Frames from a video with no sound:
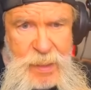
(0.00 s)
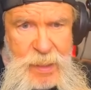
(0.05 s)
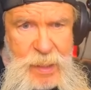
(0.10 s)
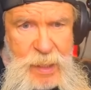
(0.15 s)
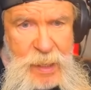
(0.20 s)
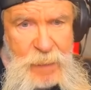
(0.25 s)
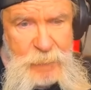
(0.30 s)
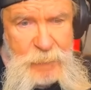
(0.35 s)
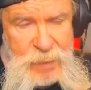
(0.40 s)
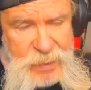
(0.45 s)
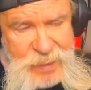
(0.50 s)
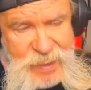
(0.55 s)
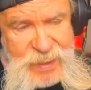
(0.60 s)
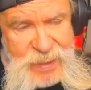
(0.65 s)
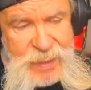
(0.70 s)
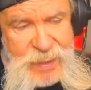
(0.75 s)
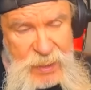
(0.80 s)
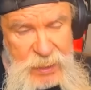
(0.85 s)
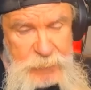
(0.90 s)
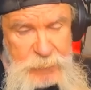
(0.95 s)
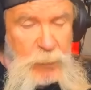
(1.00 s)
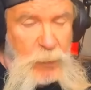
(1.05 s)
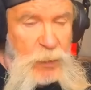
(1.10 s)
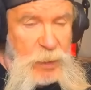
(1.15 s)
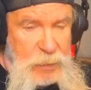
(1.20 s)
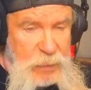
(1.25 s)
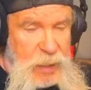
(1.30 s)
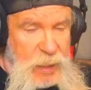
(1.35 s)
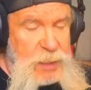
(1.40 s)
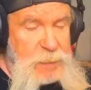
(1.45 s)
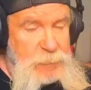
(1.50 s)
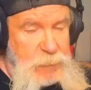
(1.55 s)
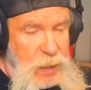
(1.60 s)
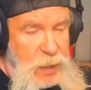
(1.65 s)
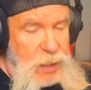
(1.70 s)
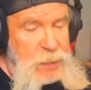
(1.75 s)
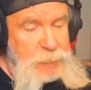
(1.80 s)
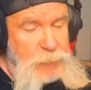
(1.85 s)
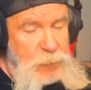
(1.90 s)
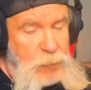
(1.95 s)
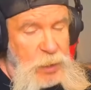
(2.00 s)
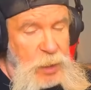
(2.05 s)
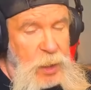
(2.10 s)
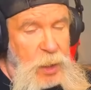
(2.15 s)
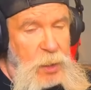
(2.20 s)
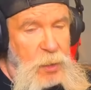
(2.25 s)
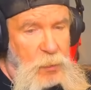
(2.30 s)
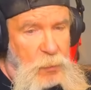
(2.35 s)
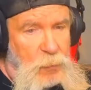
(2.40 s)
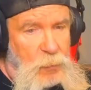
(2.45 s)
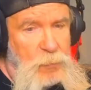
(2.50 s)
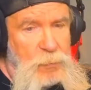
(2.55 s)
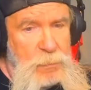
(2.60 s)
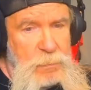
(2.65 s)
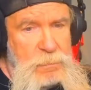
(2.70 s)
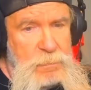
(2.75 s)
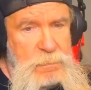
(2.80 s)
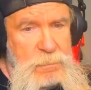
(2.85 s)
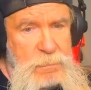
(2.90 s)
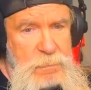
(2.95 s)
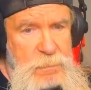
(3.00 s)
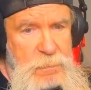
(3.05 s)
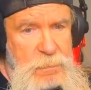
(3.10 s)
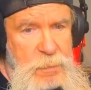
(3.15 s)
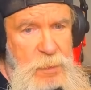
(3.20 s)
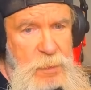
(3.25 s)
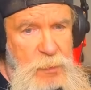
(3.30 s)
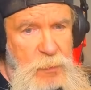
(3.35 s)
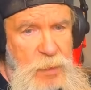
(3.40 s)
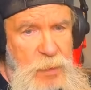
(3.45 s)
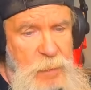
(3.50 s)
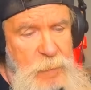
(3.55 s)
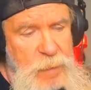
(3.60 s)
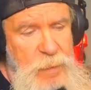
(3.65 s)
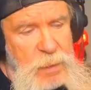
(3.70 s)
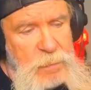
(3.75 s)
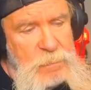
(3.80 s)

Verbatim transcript: I mean that that's pretty that's that's pretty low. You know what I mean?